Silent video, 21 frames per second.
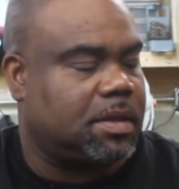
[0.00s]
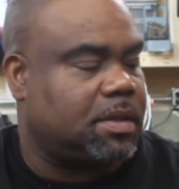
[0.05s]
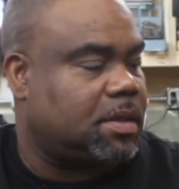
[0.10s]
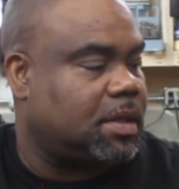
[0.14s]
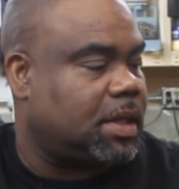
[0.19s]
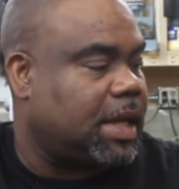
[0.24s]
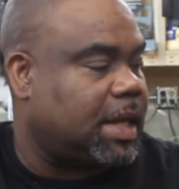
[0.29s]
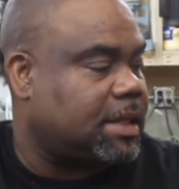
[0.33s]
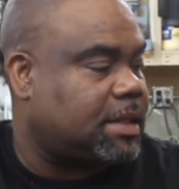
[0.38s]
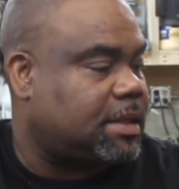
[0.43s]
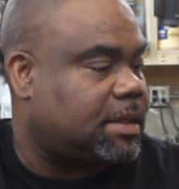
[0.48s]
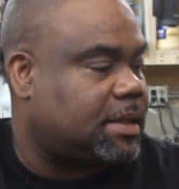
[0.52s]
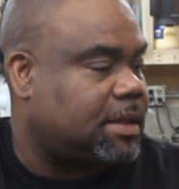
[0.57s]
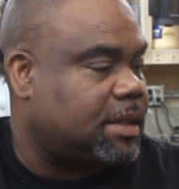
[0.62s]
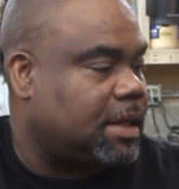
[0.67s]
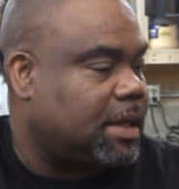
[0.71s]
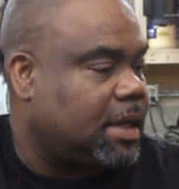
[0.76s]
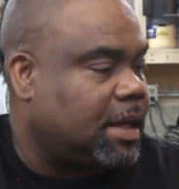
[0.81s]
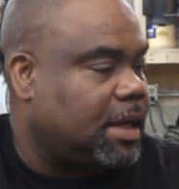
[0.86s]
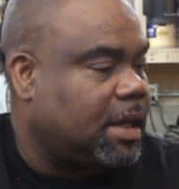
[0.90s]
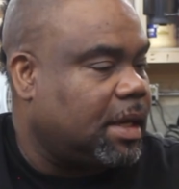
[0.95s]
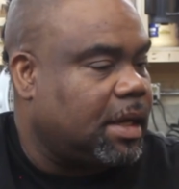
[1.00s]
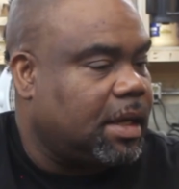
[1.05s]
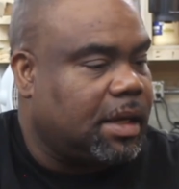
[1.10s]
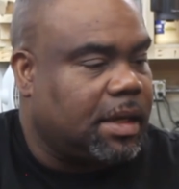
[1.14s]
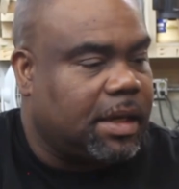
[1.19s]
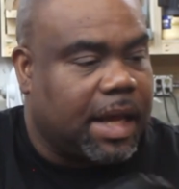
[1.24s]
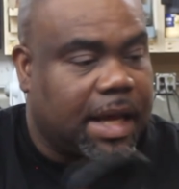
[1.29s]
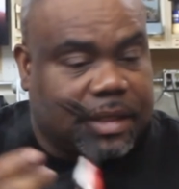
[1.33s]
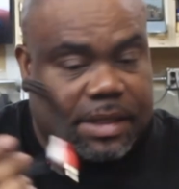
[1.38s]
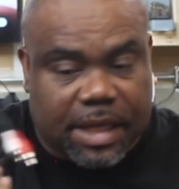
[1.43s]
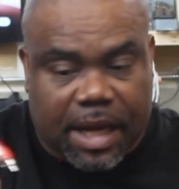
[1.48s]
So that's
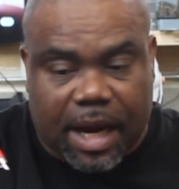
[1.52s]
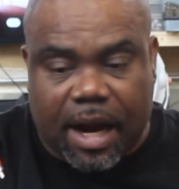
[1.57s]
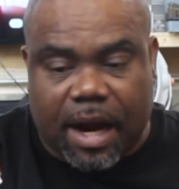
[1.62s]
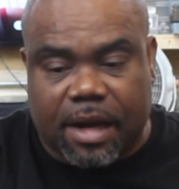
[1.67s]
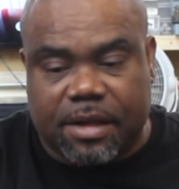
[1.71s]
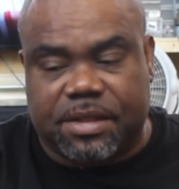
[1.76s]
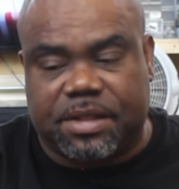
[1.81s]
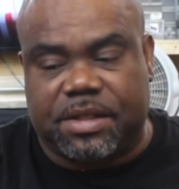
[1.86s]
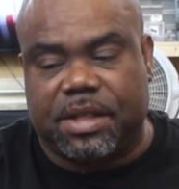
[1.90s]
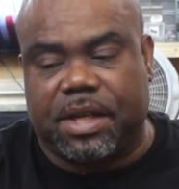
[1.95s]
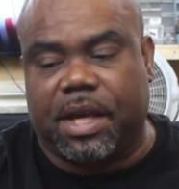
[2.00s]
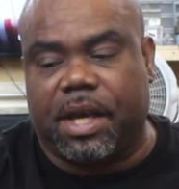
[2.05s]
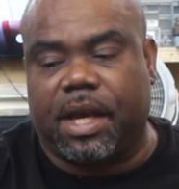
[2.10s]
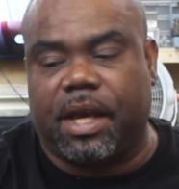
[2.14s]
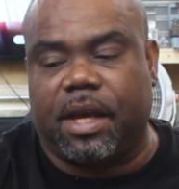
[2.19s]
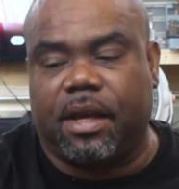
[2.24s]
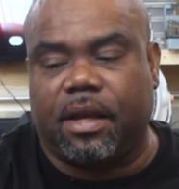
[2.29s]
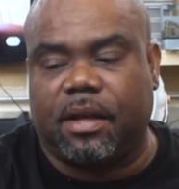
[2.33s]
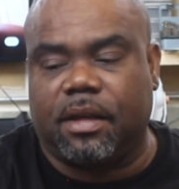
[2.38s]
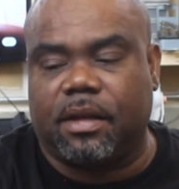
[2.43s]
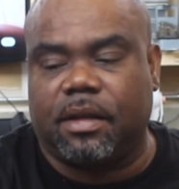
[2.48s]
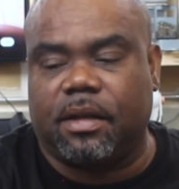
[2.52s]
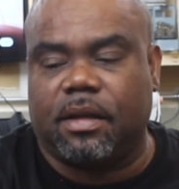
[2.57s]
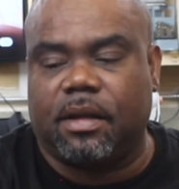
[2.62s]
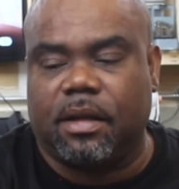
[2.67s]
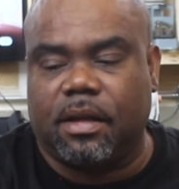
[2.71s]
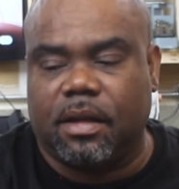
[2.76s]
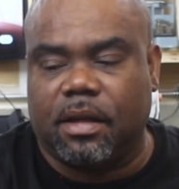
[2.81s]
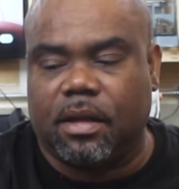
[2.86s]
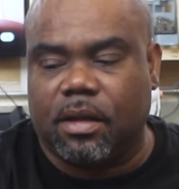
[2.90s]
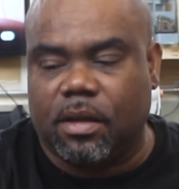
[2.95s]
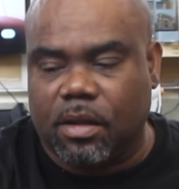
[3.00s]
that's the RCA.
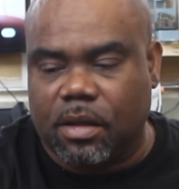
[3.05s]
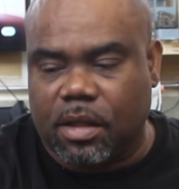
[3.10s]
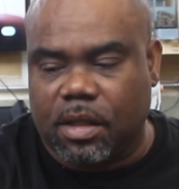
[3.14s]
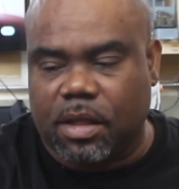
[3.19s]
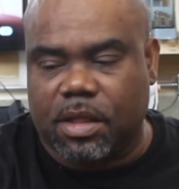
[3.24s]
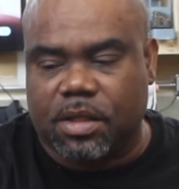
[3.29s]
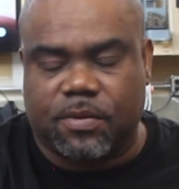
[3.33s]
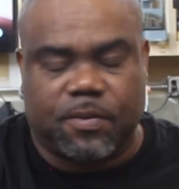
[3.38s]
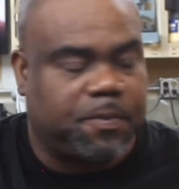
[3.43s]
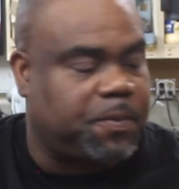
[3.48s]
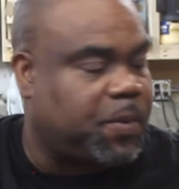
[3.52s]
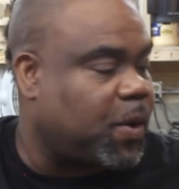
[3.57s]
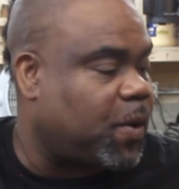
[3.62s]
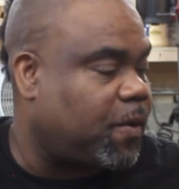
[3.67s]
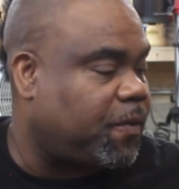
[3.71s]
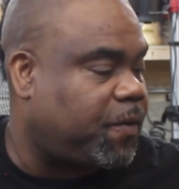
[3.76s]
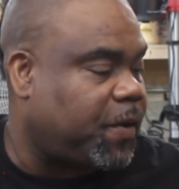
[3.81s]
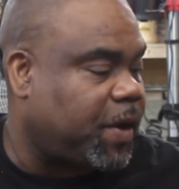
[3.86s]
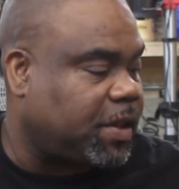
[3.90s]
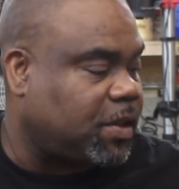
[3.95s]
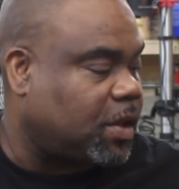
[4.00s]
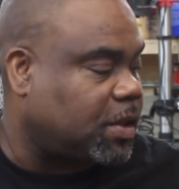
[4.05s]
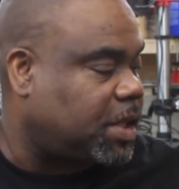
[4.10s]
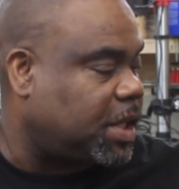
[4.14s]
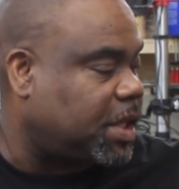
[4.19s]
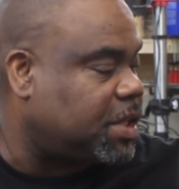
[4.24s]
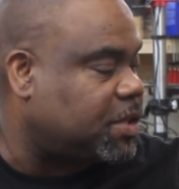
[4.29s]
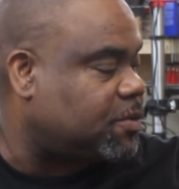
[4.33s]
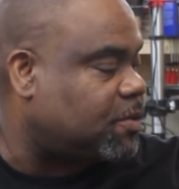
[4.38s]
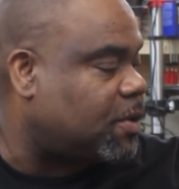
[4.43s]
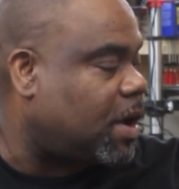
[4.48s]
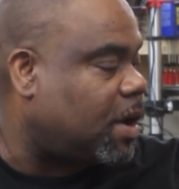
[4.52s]
It's perfect, nothing
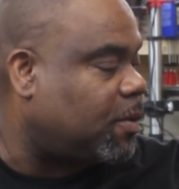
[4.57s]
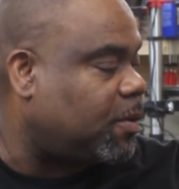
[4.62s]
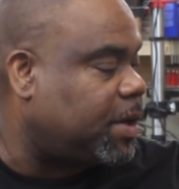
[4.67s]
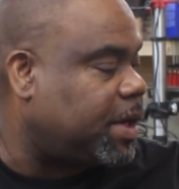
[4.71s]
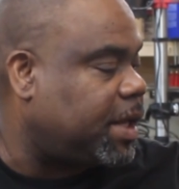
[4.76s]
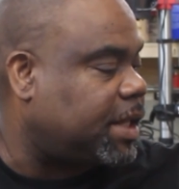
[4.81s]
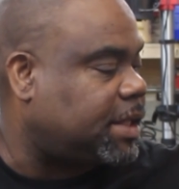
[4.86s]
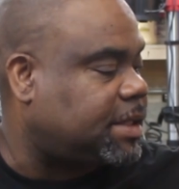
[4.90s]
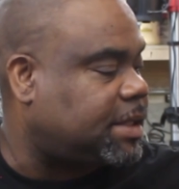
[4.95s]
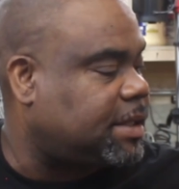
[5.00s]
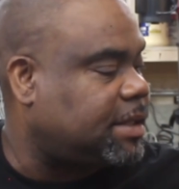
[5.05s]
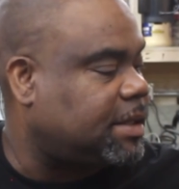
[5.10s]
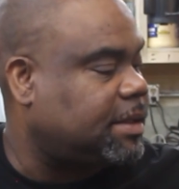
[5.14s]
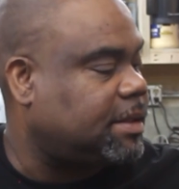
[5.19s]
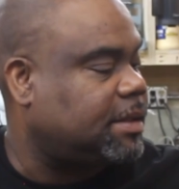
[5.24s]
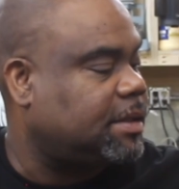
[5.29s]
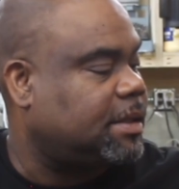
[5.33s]
is wrong with it.